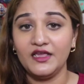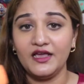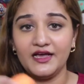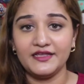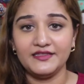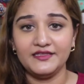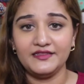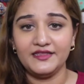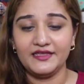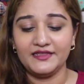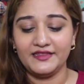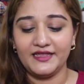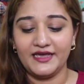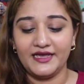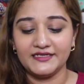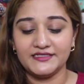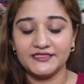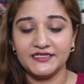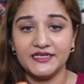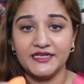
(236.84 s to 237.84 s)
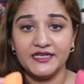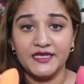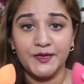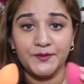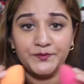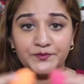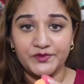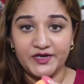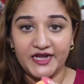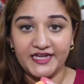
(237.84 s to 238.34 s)
Other than
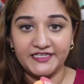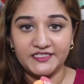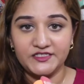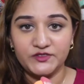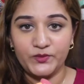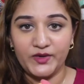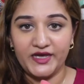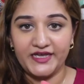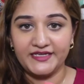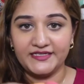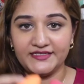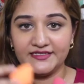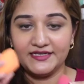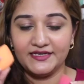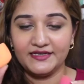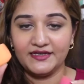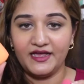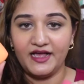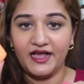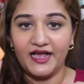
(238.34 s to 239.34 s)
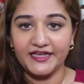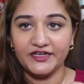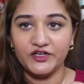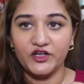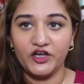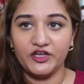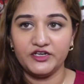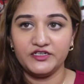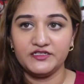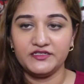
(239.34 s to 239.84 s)
that, price wise, I
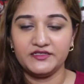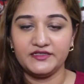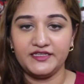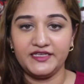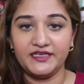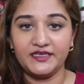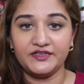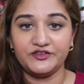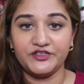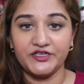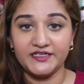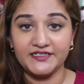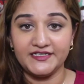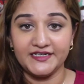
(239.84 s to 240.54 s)
got the Real